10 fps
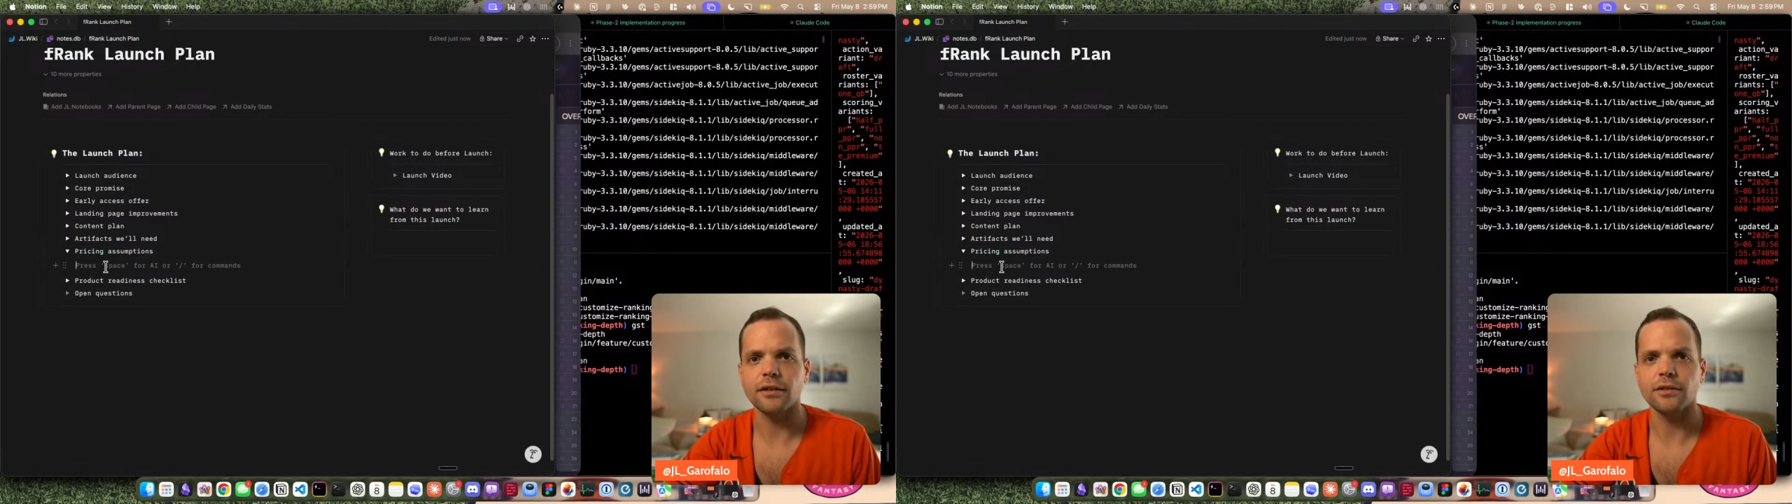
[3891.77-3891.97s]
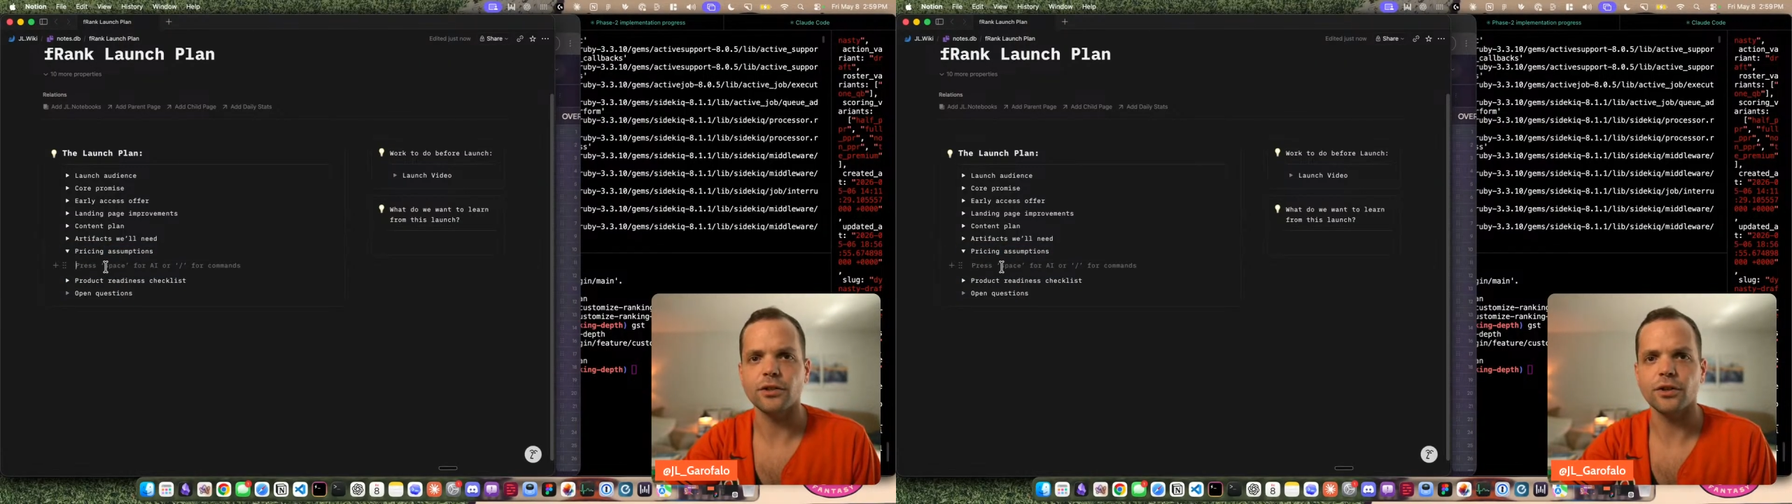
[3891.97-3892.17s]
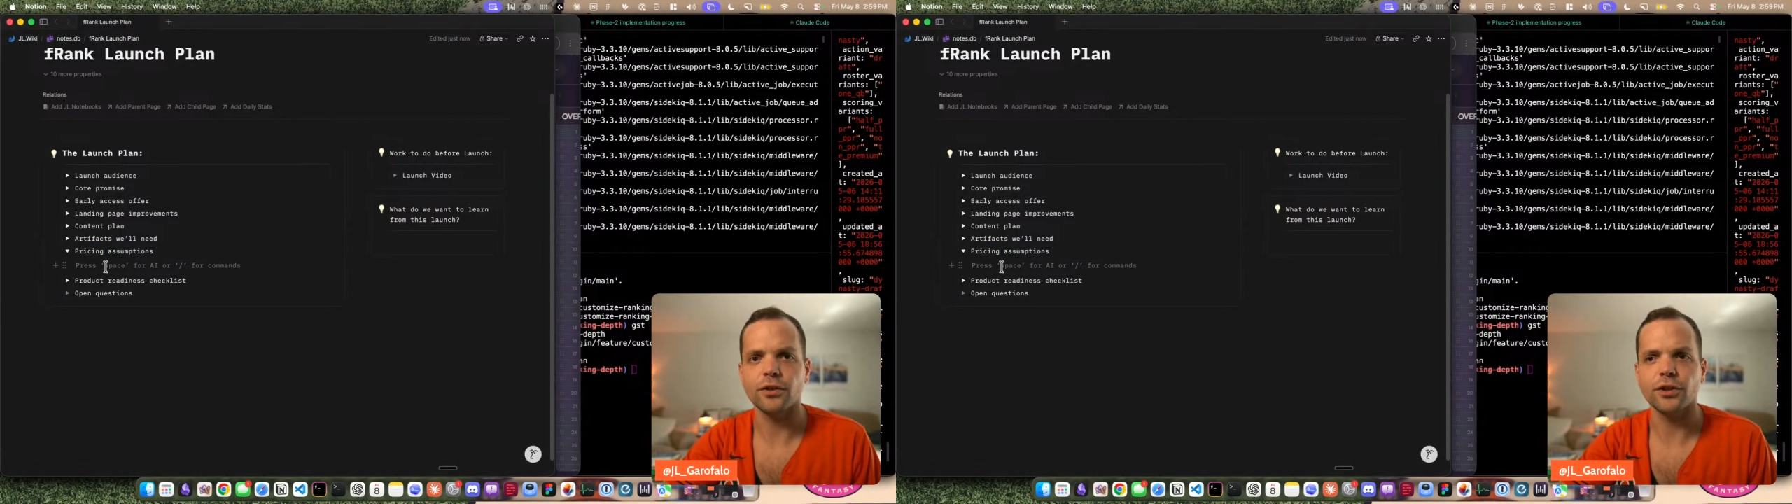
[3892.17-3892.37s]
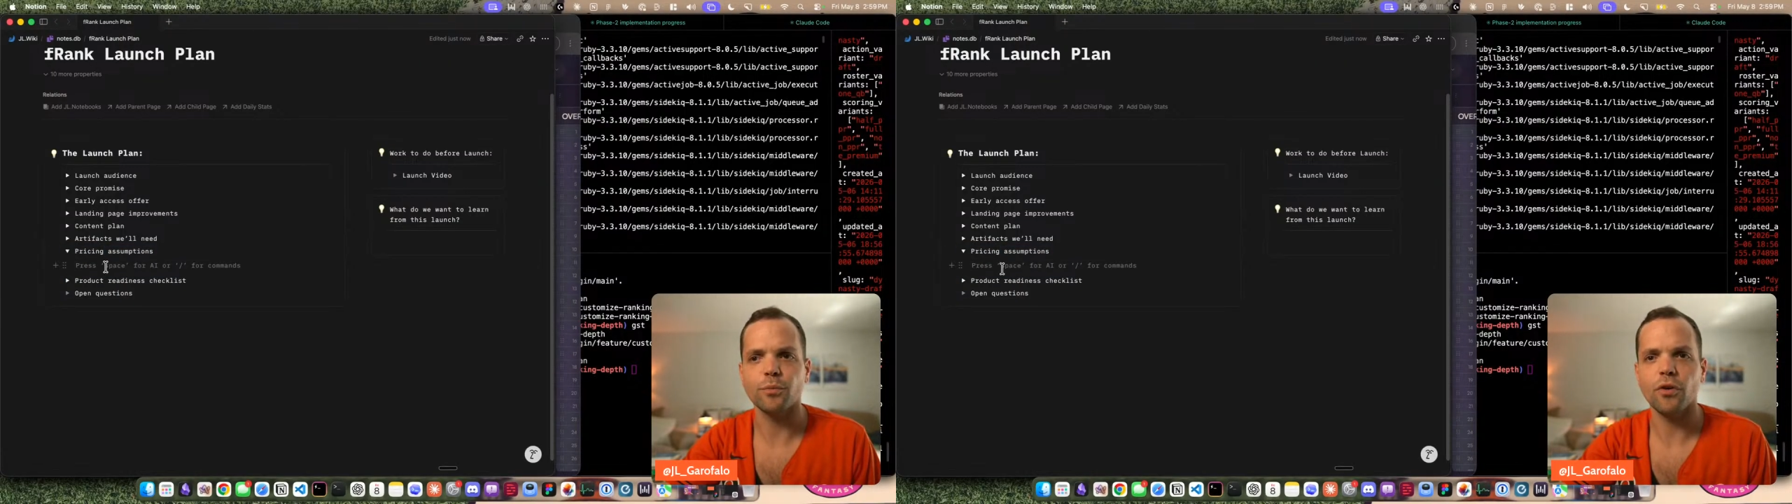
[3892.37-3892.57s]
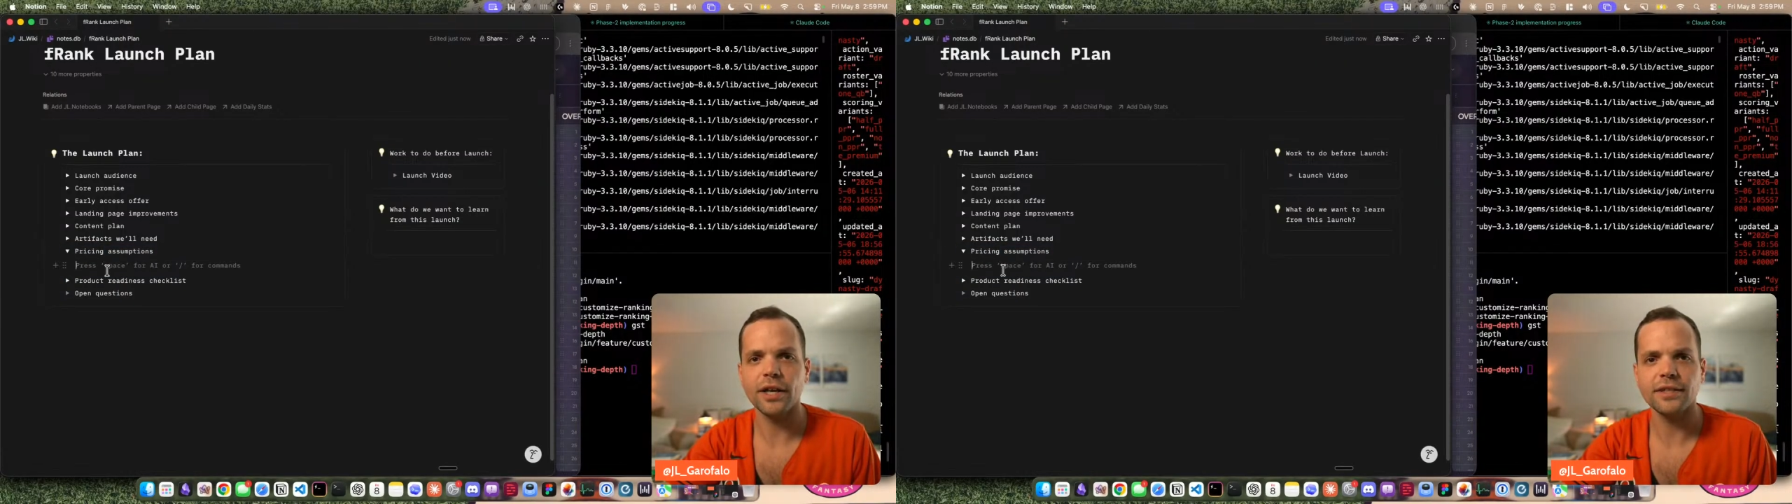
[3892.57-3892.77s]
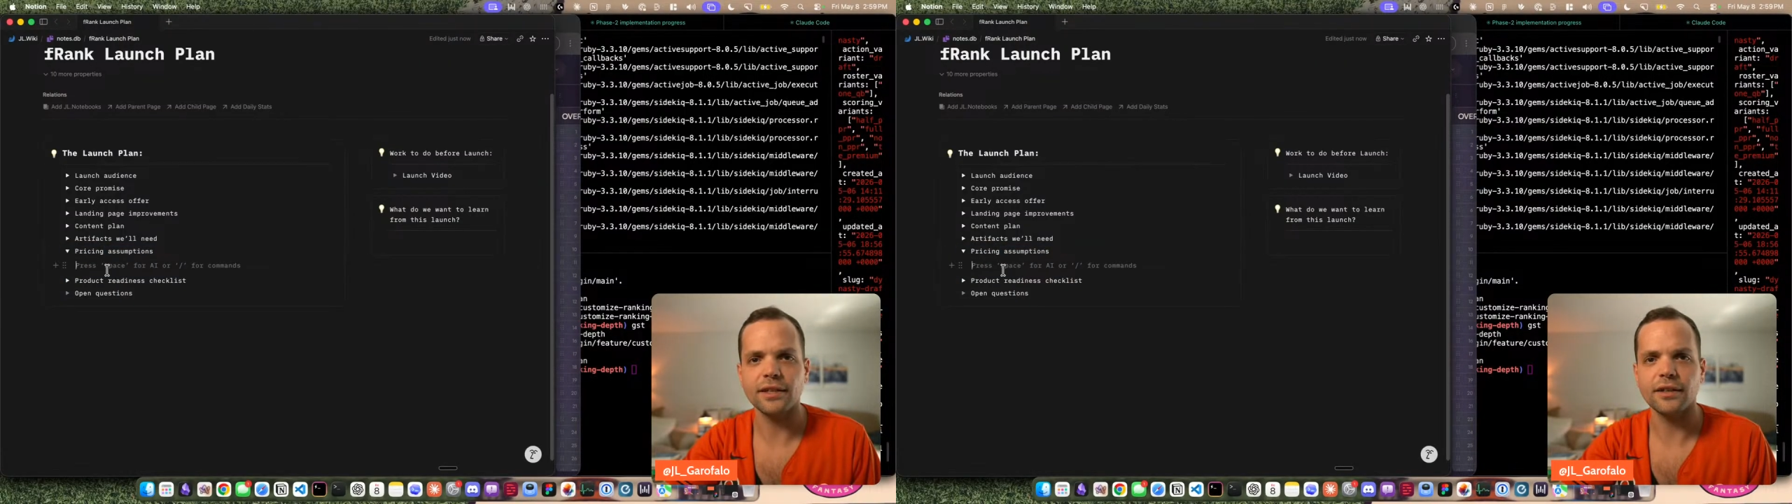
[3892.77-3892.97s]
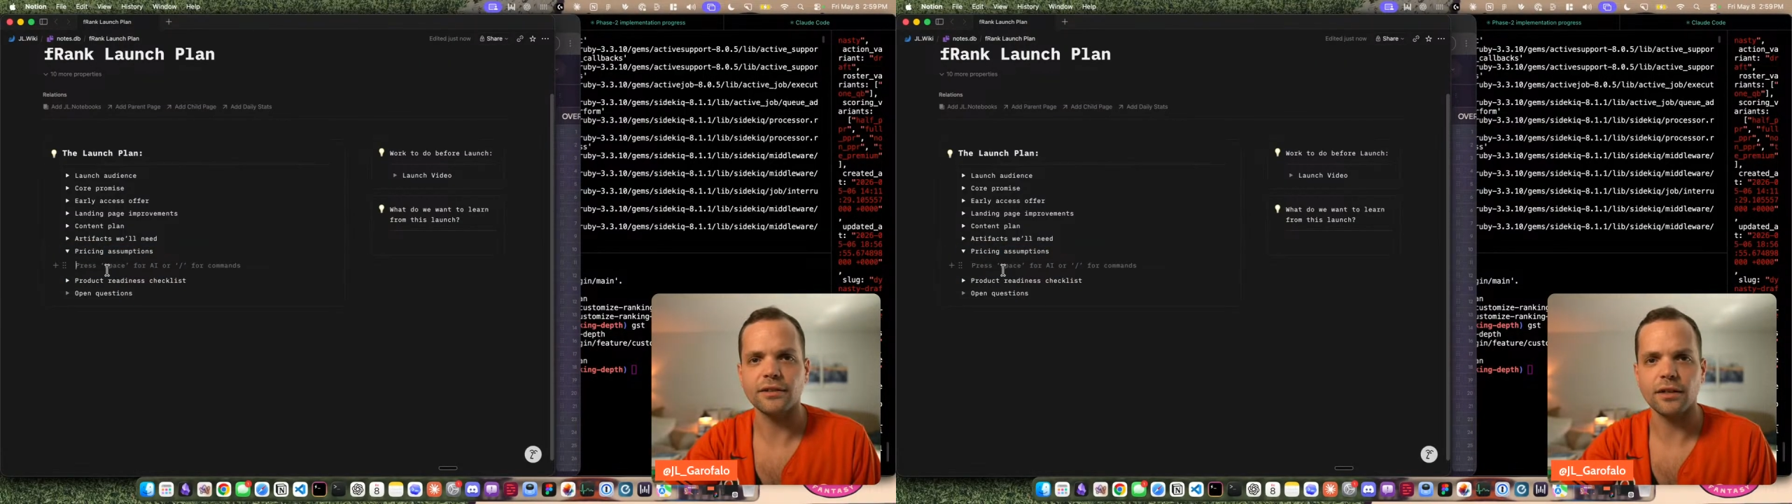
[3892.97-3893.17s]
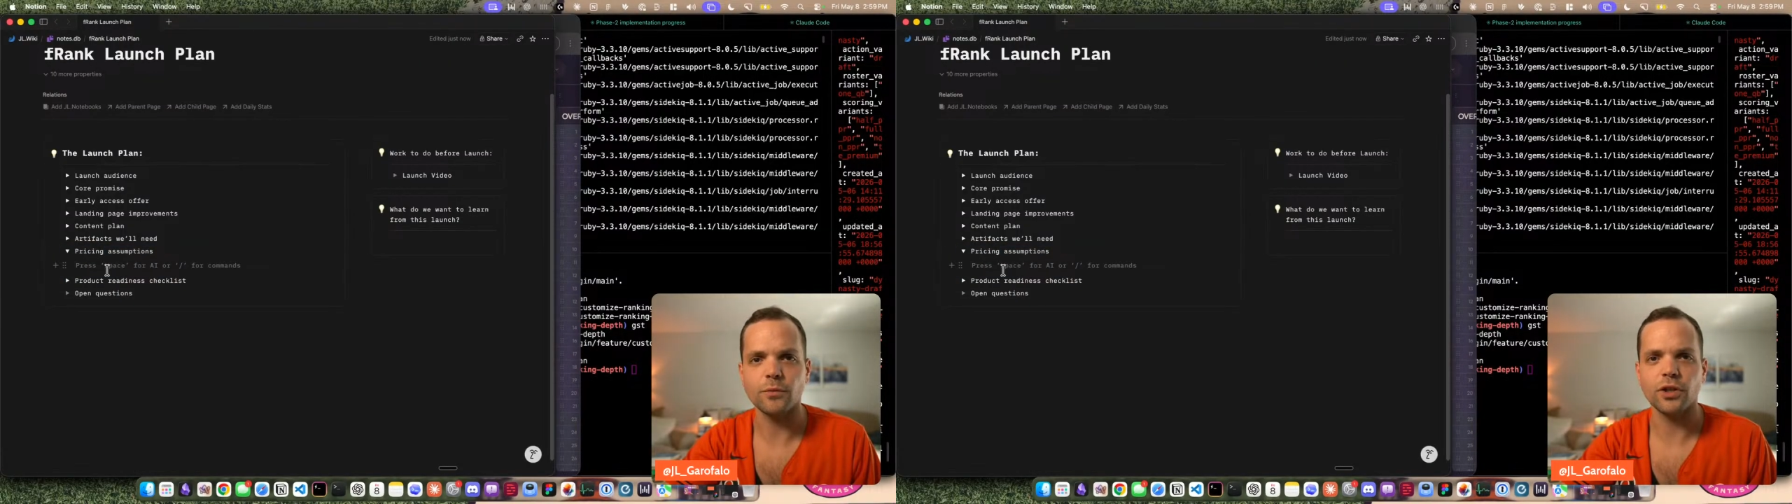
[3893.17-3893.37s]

Your pricing assumption,